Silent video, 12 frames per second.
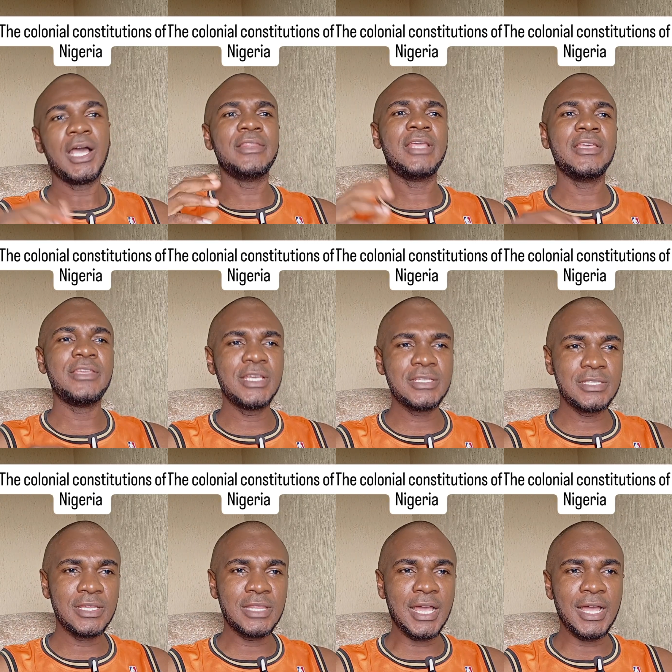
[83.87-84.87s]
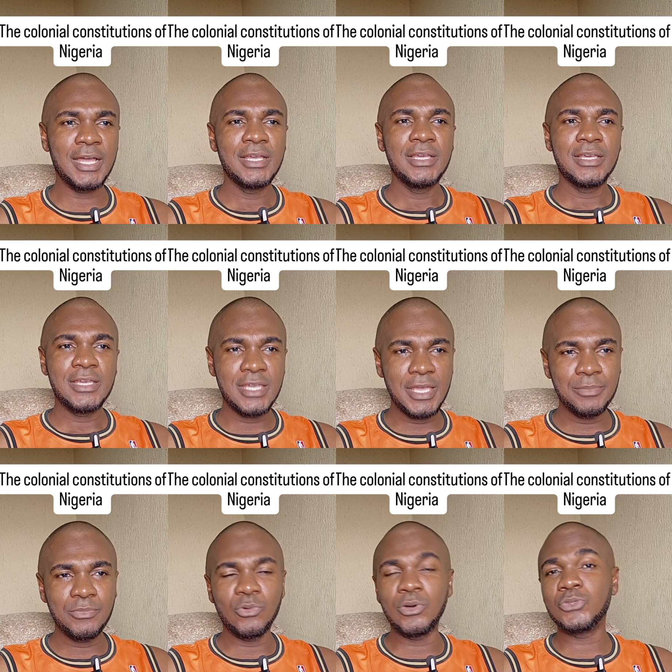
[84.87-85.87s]
And then years later
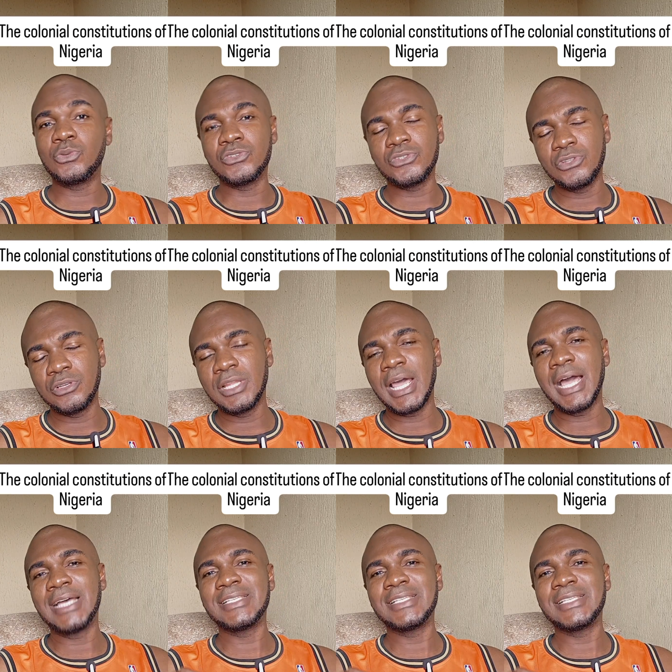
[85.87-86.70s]
came what was known